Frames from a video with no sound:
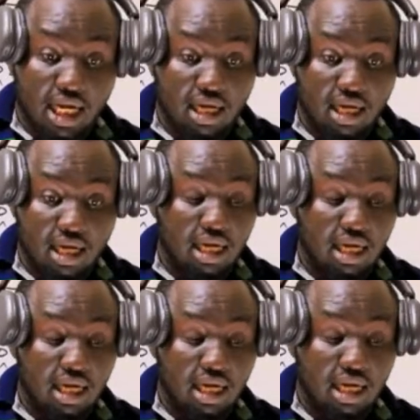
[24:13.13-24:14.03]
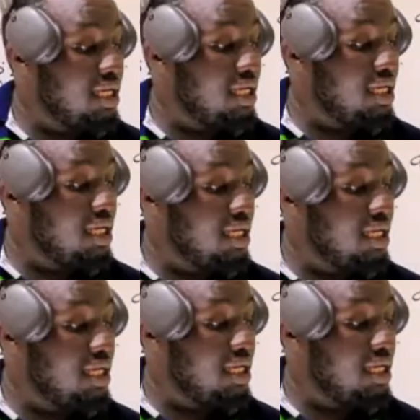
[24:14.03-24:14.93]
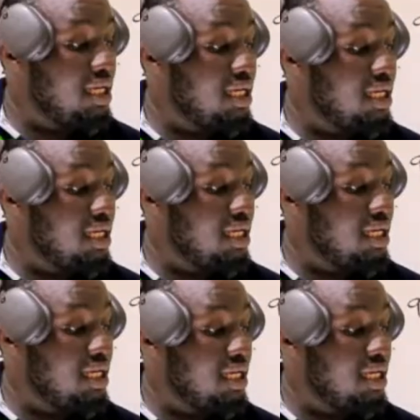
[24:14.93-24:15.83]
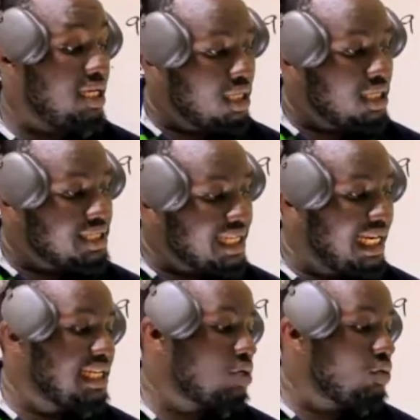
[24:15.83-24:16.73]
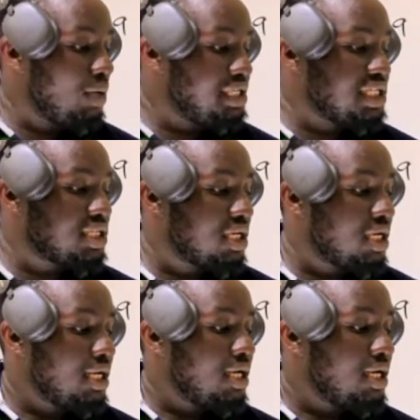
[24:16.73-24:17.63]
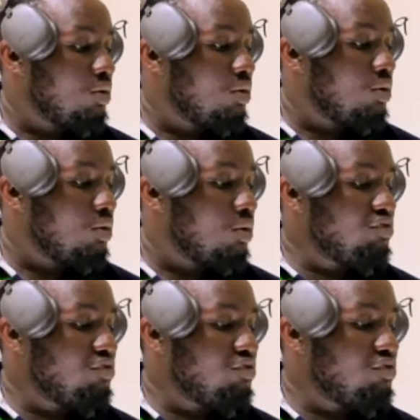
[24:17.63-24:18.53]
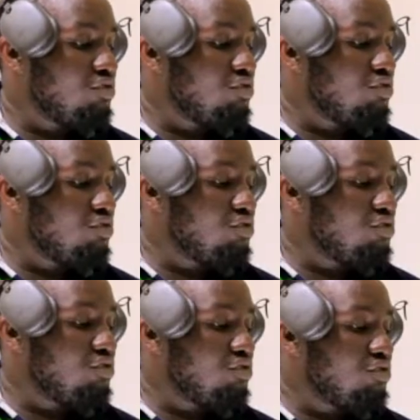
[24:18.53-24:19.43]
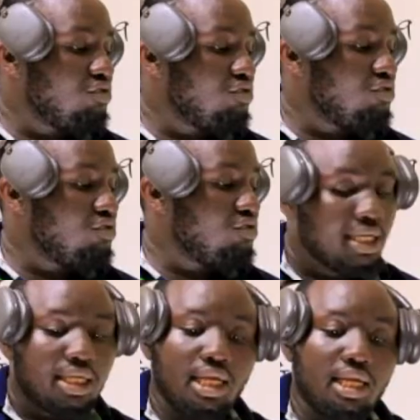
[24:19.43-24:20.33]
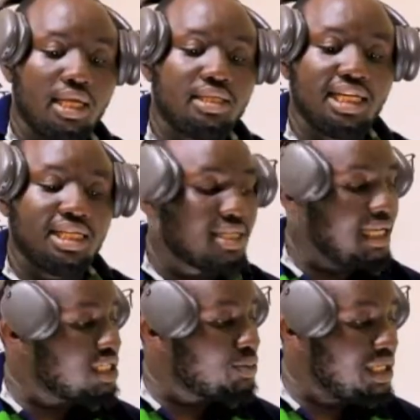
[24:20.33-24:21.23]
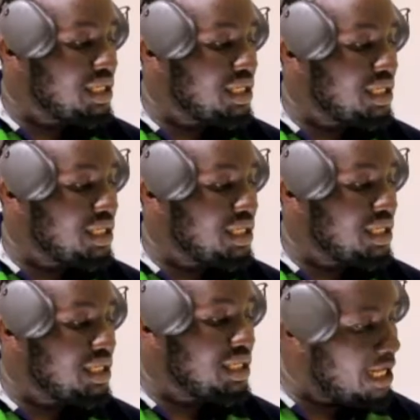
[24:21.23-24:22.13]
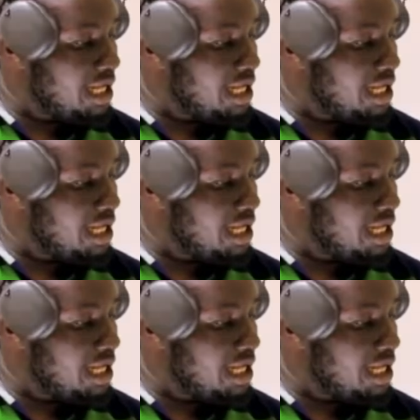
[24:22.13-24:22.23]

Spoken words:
Are we together? Incomplete records on salaries and wages. We have what we call accrued expenses. That is expenses for the year.